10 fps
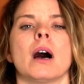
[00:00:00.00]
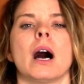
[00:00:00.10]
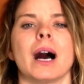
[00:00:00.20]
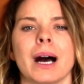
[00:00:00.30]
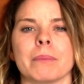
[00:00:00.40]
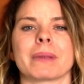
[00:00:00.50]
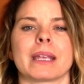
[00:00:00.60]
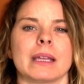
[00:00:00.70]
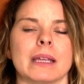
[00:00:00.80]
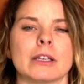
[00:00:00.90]
Um,
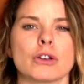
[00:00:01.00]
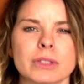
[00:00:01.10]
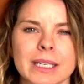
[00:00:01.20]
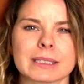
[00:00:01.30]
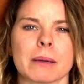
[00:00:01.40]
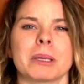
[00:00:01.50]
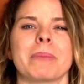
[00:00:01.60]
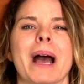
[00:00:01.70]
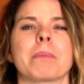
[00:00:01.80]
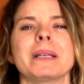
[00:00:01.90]
he, he knows that it's coming
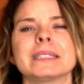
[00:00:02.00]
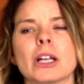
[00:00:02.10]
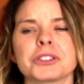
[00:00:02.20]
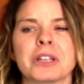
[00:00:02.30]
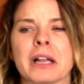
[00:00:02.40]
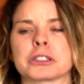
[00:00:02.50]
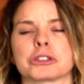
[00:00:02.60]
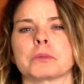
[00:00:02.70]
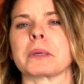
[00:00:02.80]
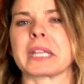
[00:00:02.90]
back, but he's also not
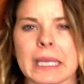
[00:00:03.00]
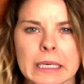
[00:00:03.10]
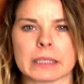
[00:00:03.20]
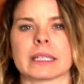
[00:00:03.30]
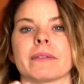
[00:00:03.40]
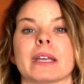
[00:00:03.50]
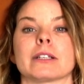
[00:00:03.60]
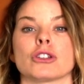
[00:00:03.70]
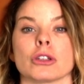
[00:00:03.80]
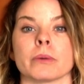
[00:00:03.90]
super keen on giving
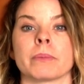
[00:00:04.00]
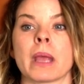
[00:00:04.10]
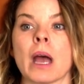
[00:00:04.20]
it to you.